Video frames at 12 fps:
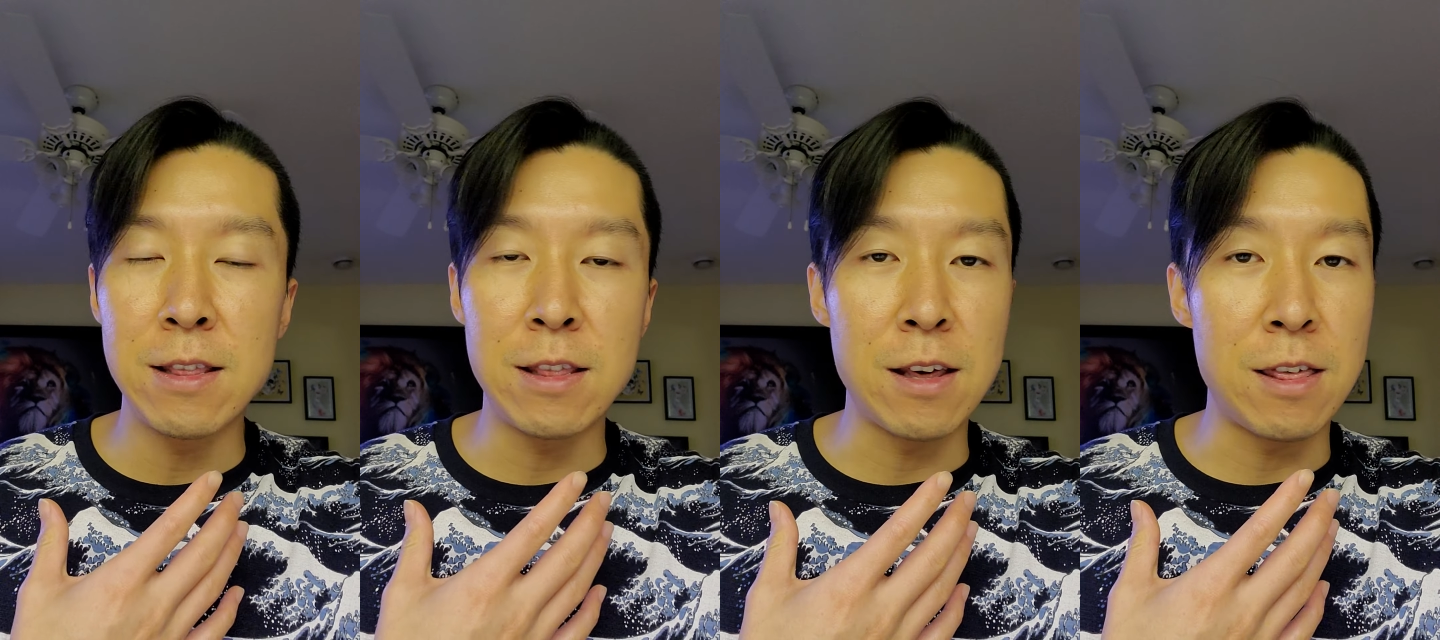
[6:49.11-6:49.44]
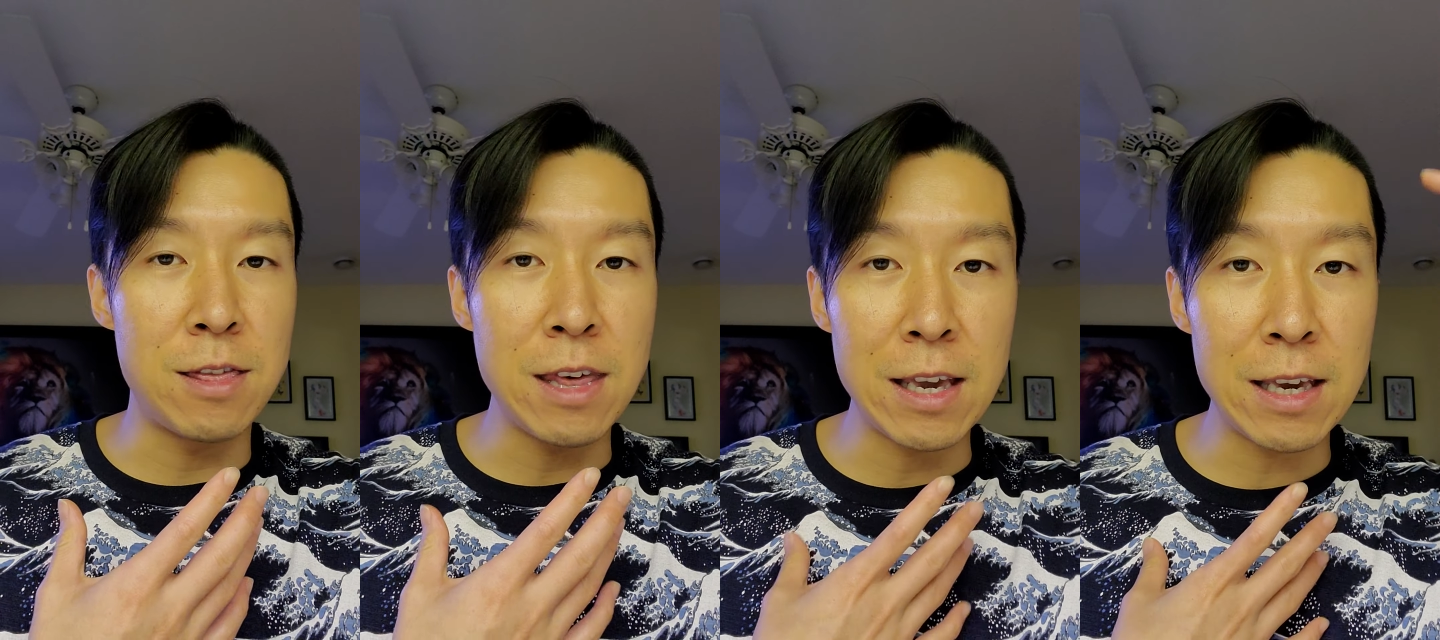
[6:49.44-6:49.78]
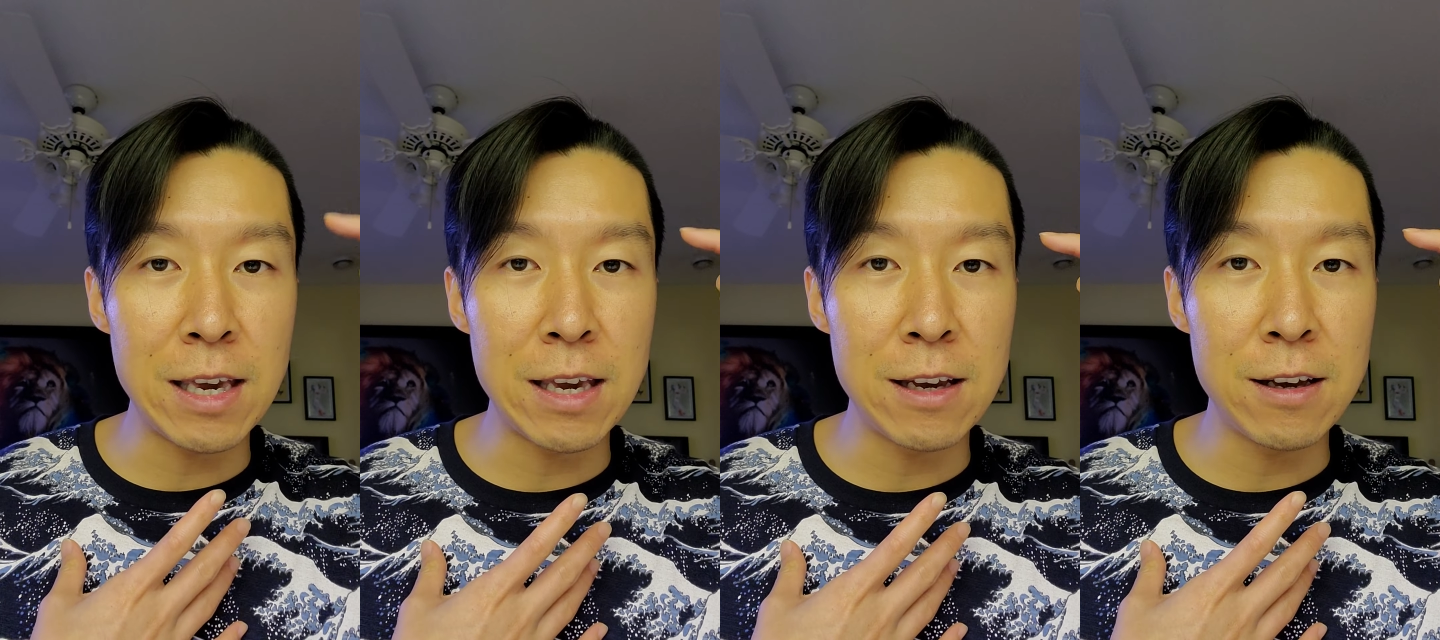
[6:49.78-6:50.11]
the
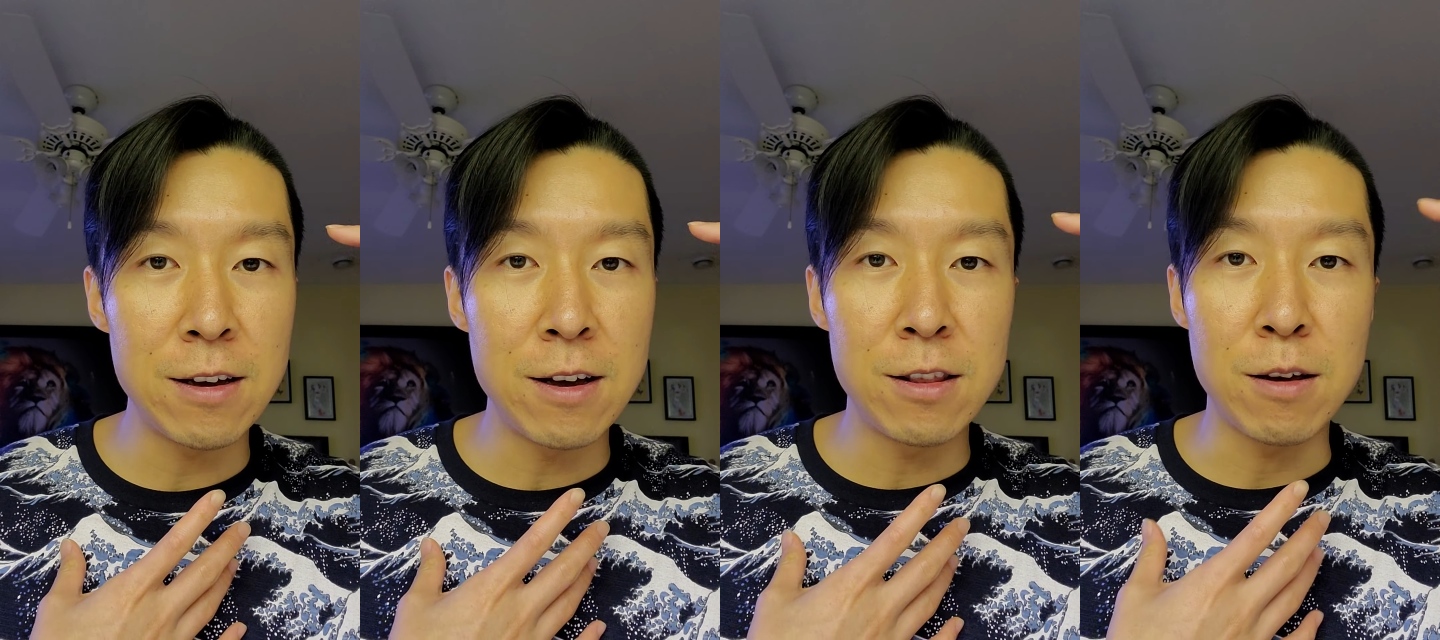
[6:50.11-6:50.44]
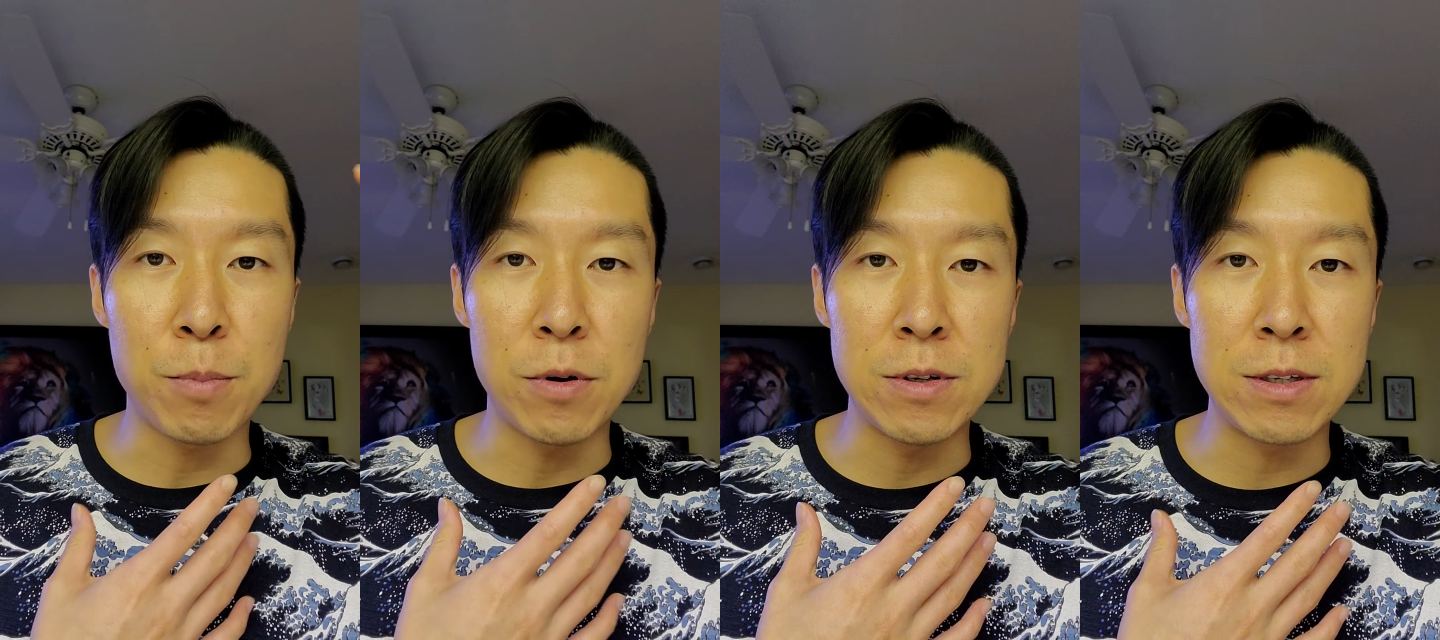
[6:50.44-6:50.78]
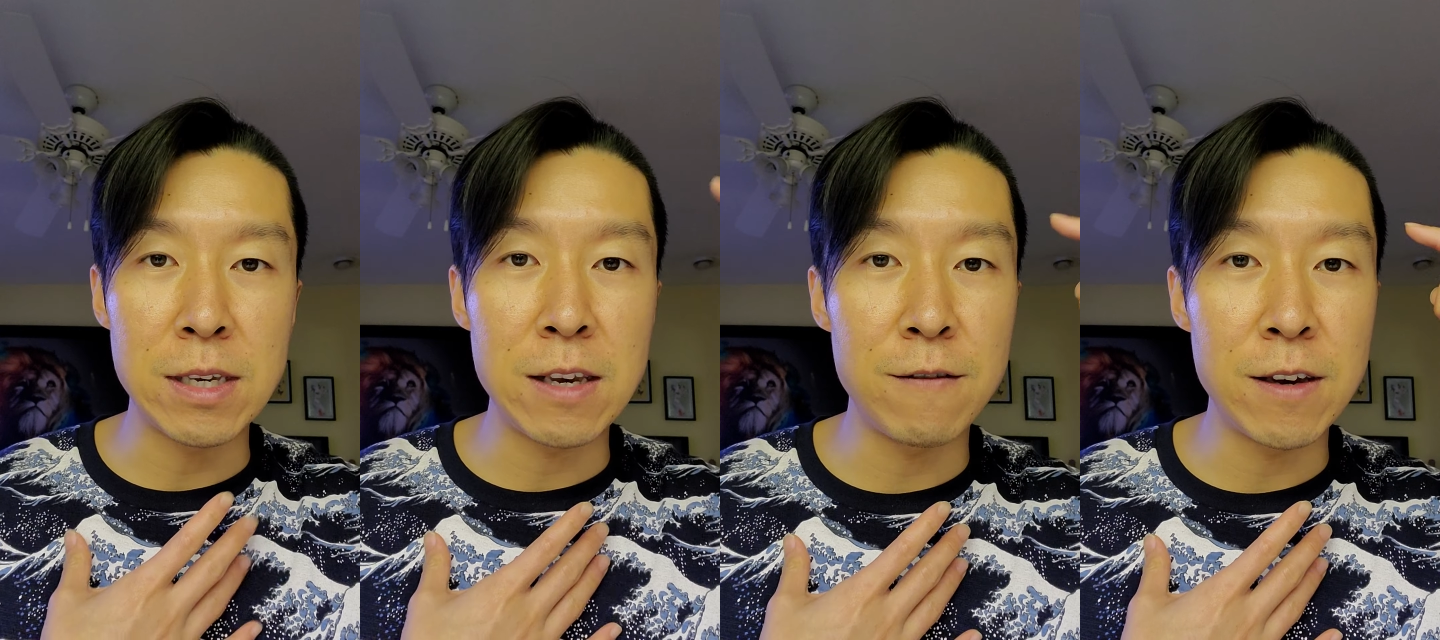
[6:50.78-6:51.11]
thinking, the
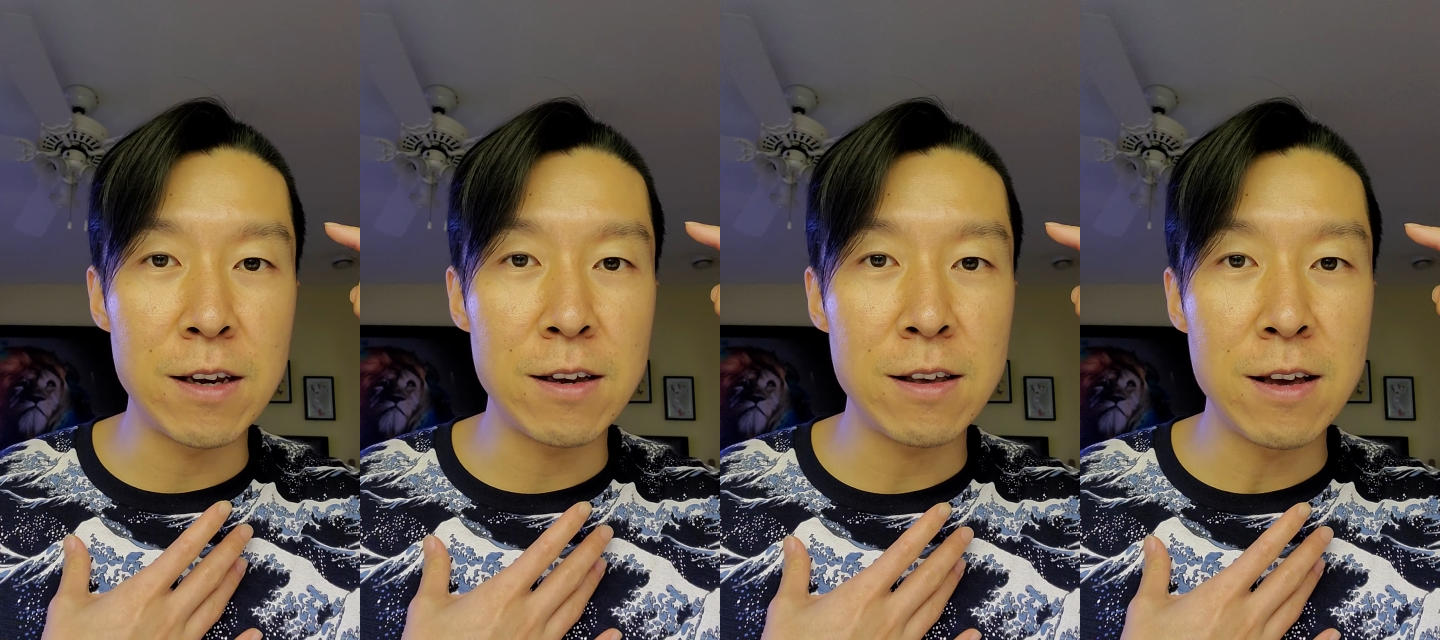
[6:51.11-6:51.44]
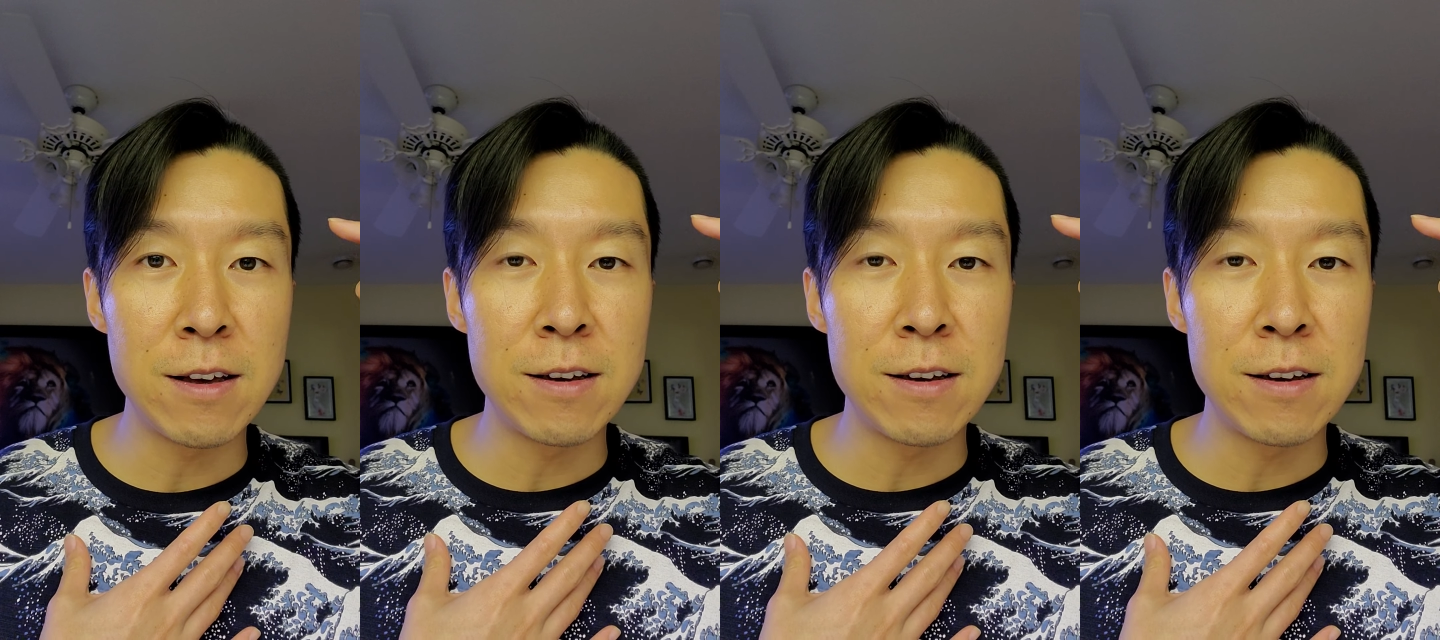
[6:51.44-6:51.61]
perceiving,